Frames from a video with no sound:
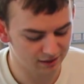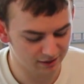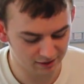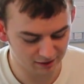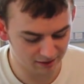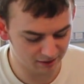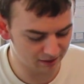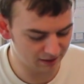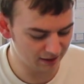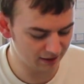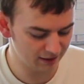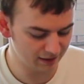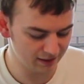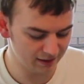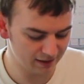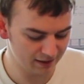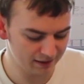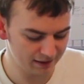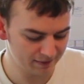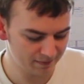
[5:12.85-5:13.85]

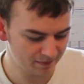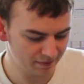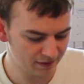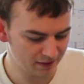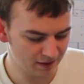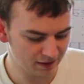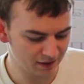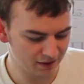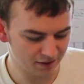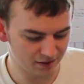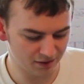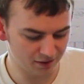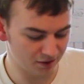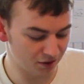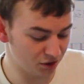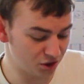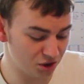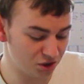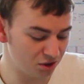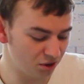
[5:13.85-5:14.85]

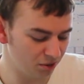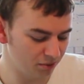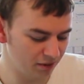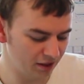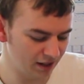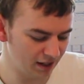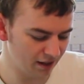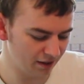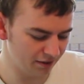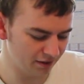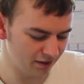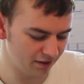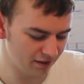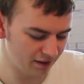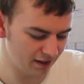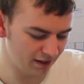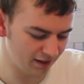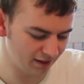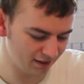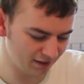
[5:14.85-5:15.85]
There's so many out there
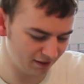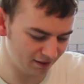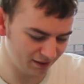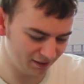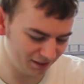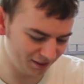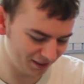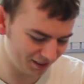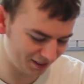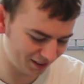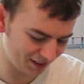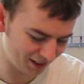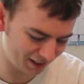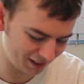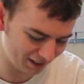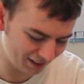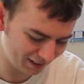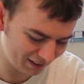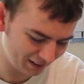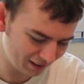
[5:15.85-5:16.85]
that just
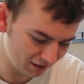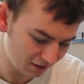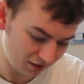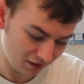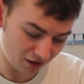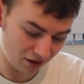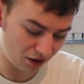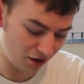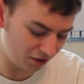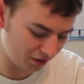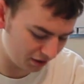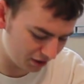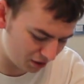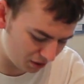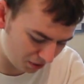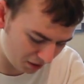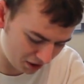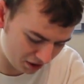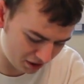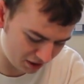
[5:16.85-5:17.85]
like all these
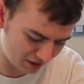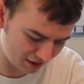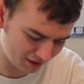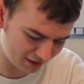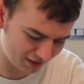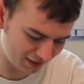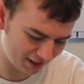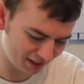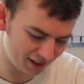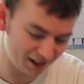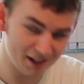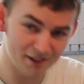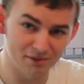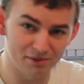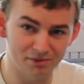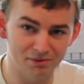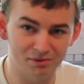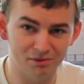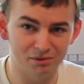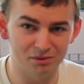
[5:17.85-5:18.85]
questions that I
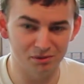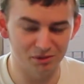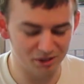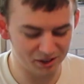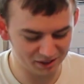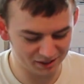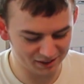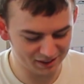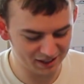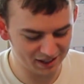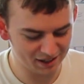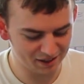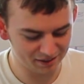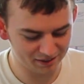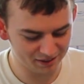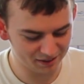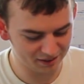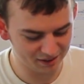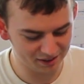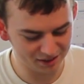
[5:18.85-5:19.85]
have written
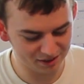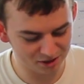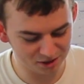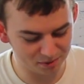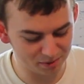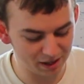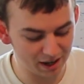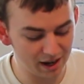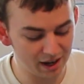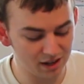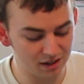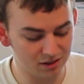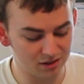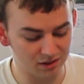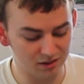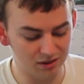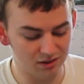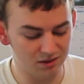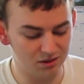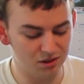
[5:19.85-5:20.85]
down that can just be
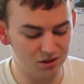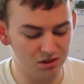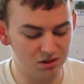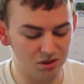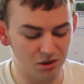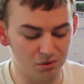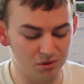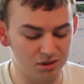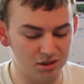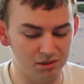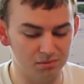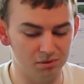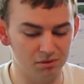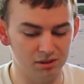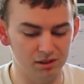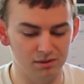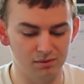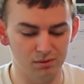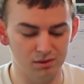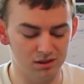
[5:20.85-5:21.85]
answered so
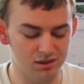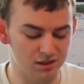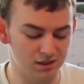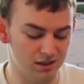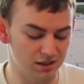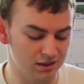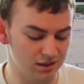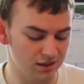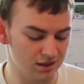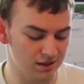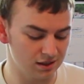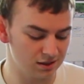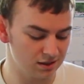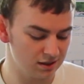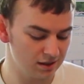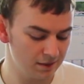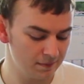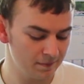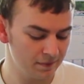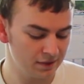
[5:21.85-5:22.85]
simply with
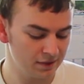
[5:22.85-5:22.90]
CSS.